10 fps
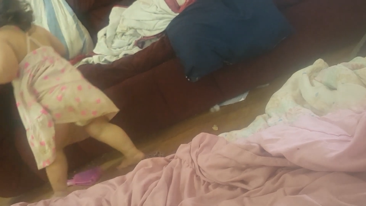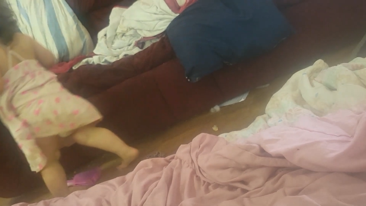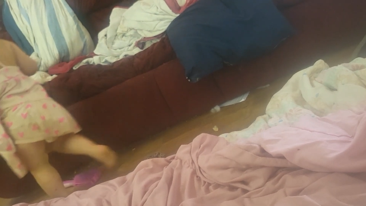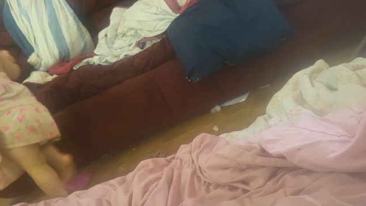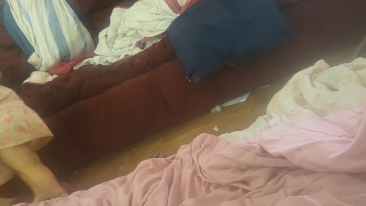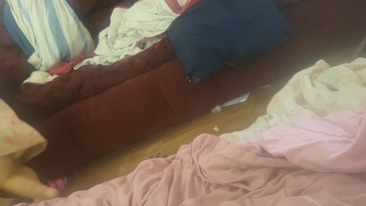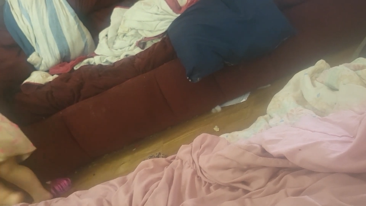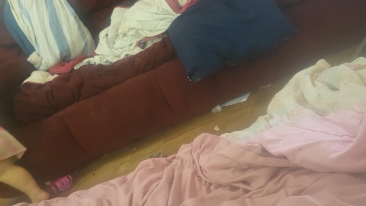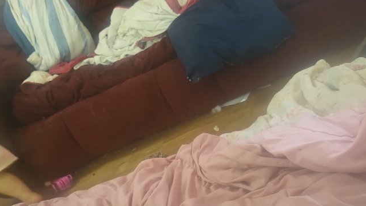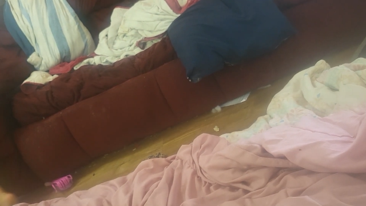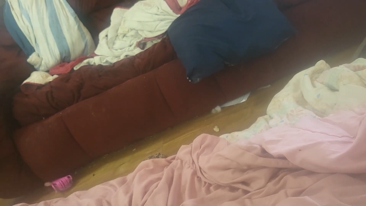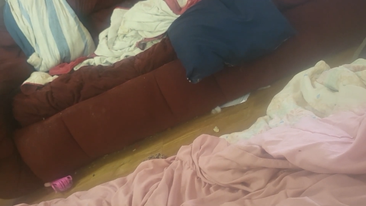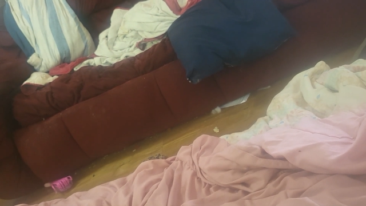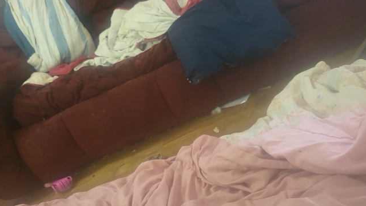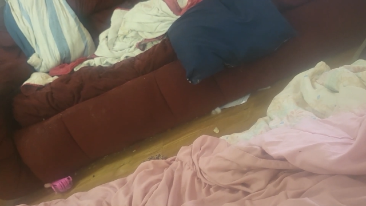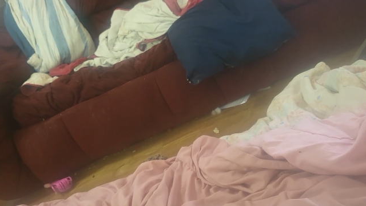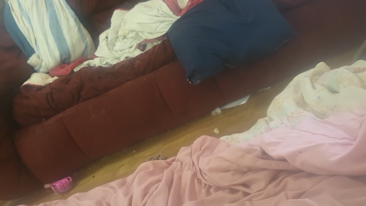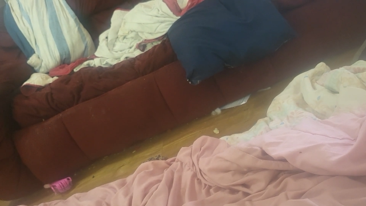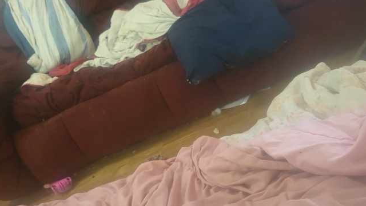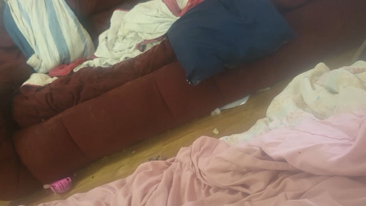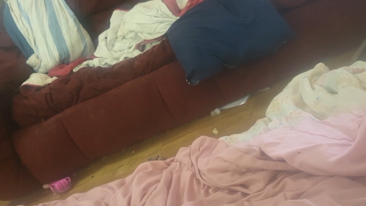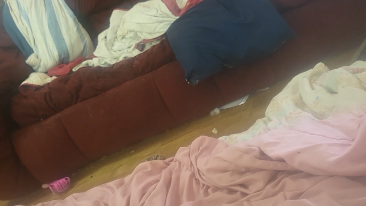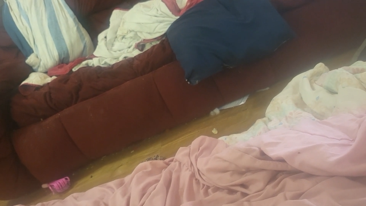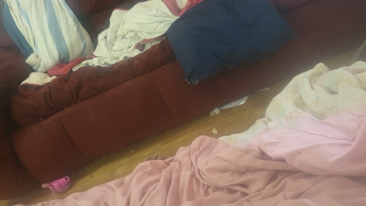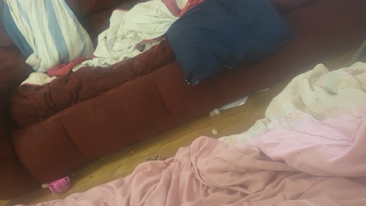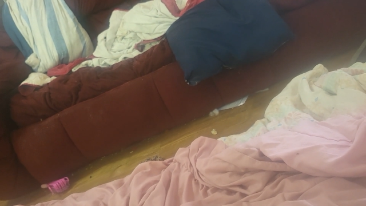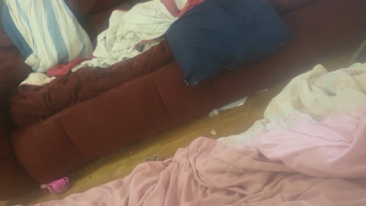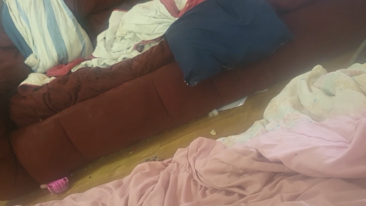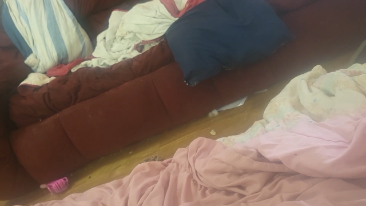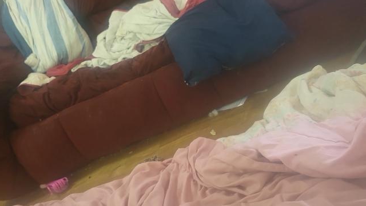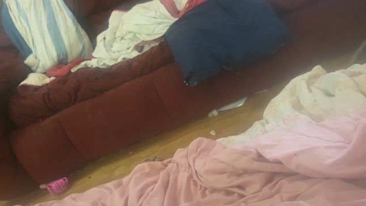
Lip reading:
(no speaker visible)